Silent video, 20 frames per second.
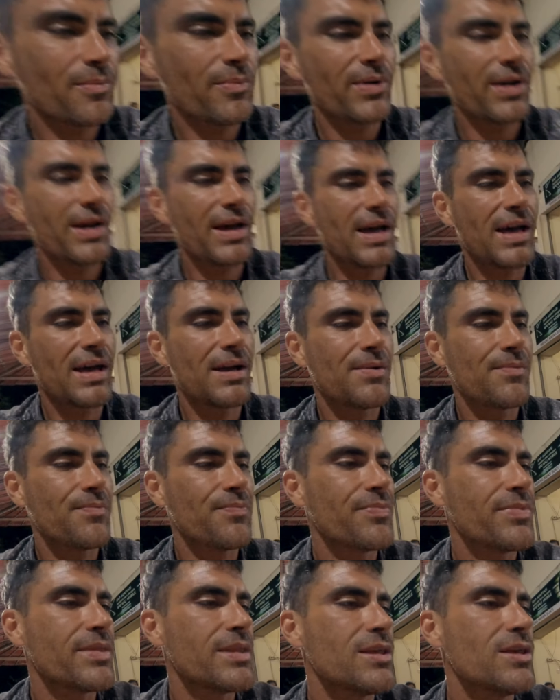But
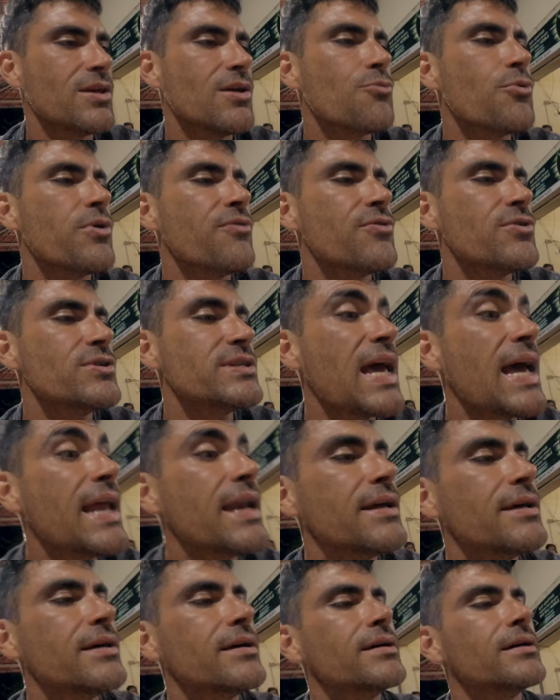we first
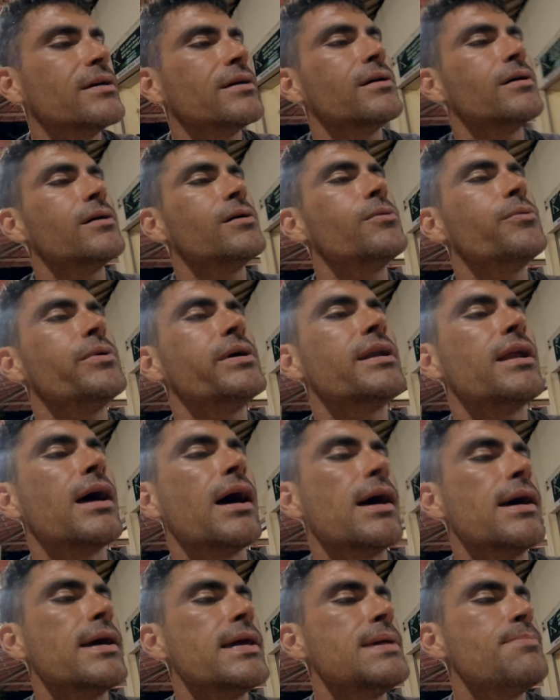had it when
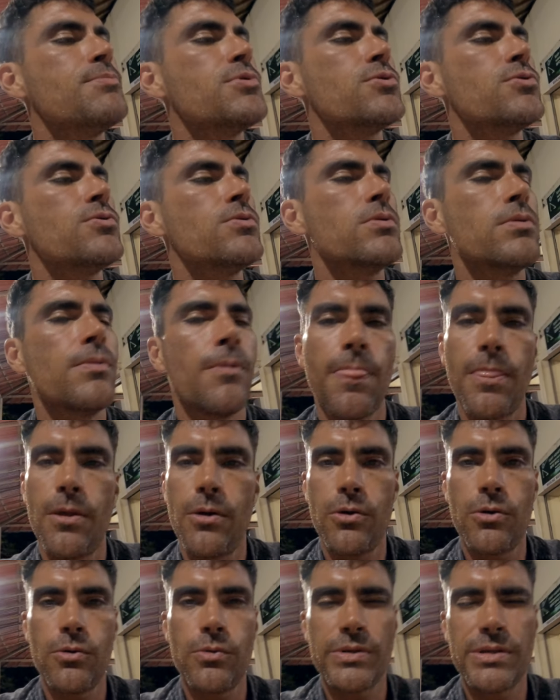Ibu,
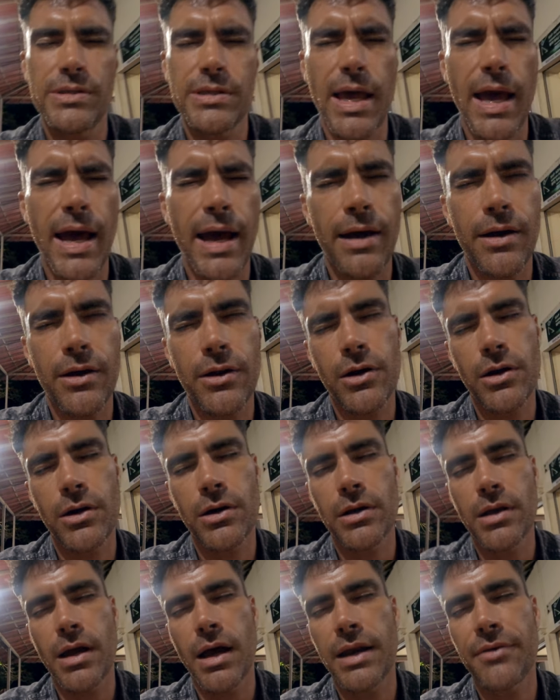who is
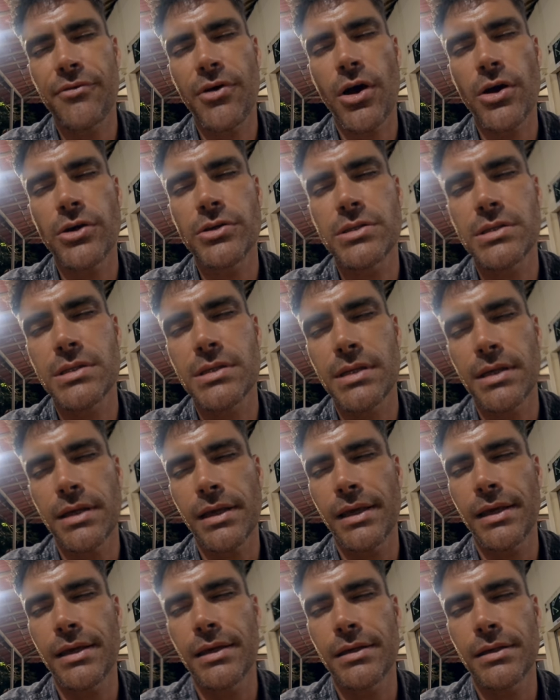our kind of host
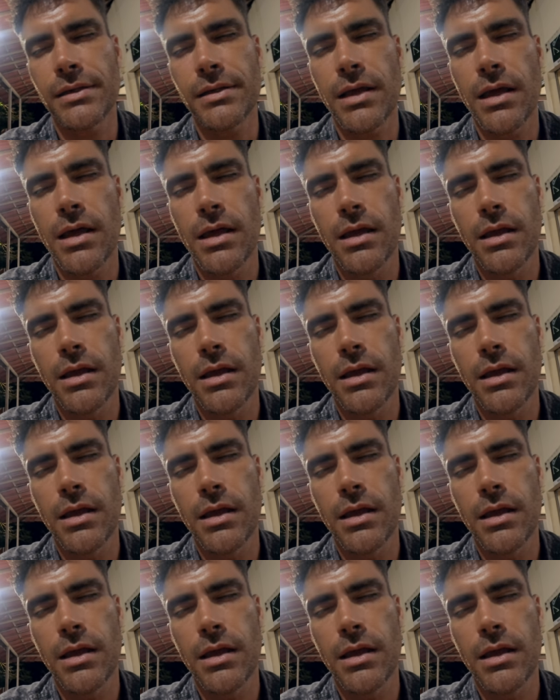in